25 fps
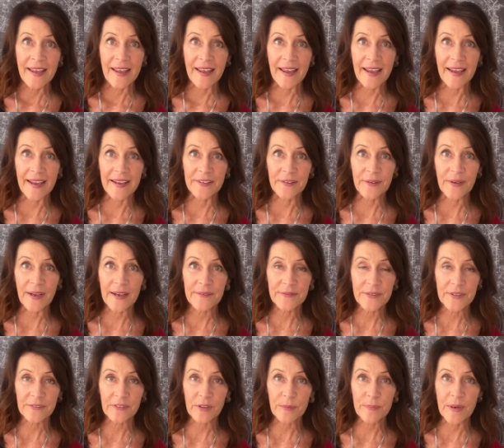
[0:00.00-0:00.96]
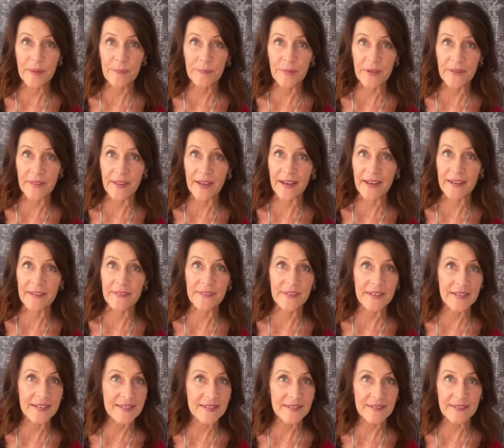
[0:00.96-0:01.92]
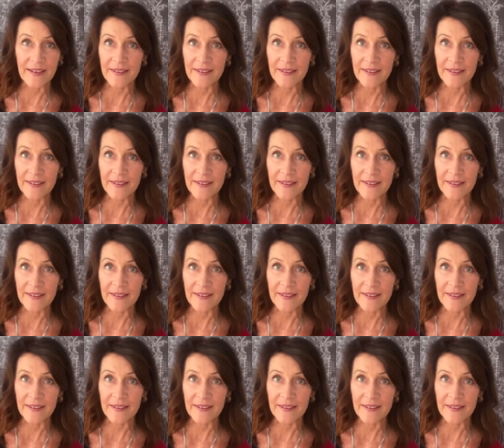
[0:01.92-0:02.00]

and you have to remember that these